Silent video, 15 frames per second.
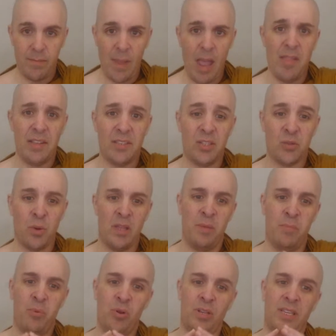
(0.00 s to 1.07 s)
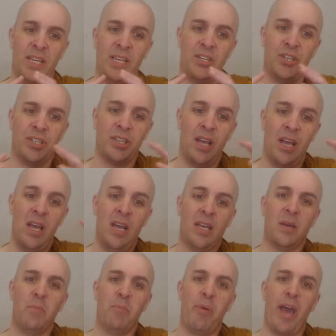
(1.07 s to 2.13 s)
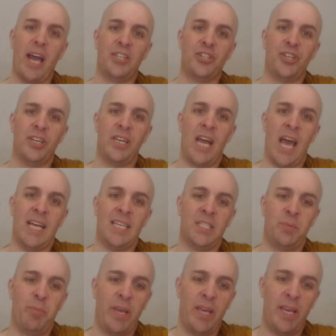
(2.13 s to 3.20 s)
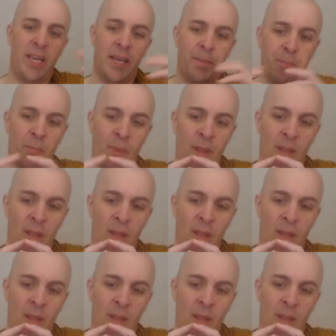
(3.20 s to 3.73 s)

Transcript: And this is why the Buddha teaches compassion as being